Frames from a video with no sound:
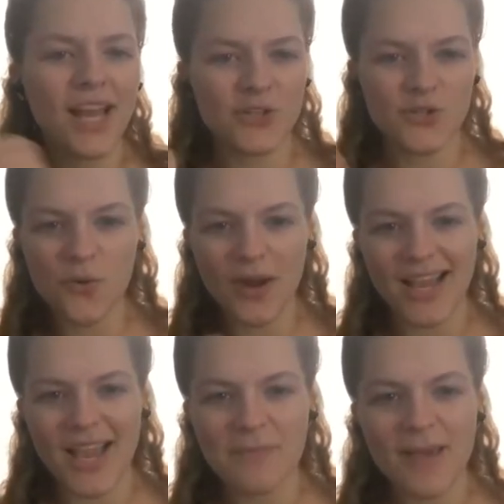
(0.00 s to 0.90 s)
And so when I
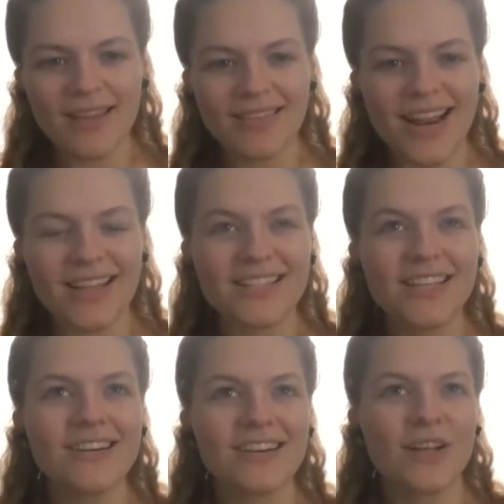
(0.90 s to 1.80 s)
came back the next
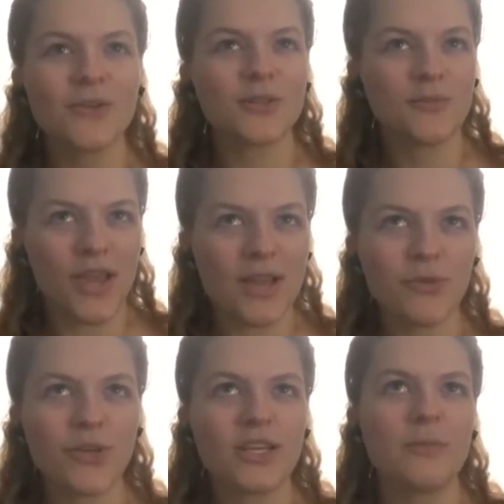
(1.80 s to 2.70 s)
year and I told him, "Okay, I'm
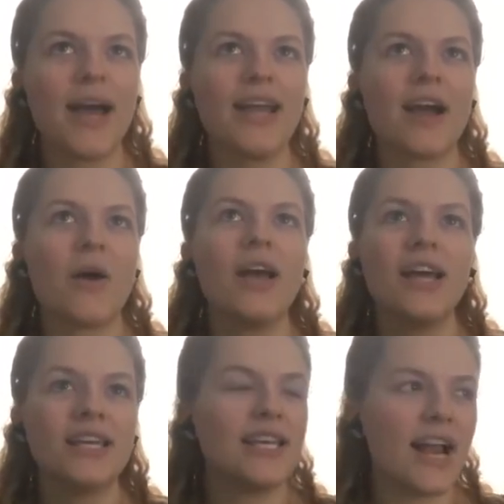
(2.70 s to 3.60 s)
looking to buy now,"
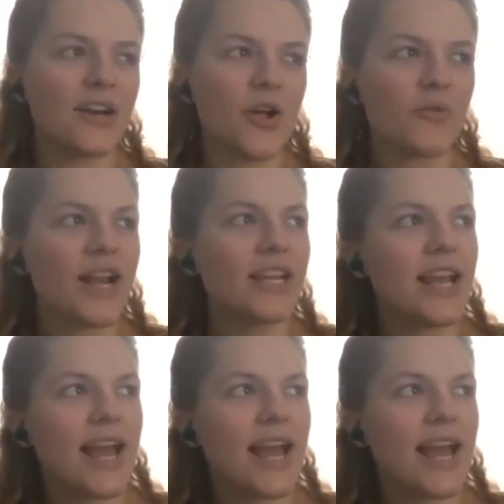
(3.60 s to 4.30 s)
he had it already.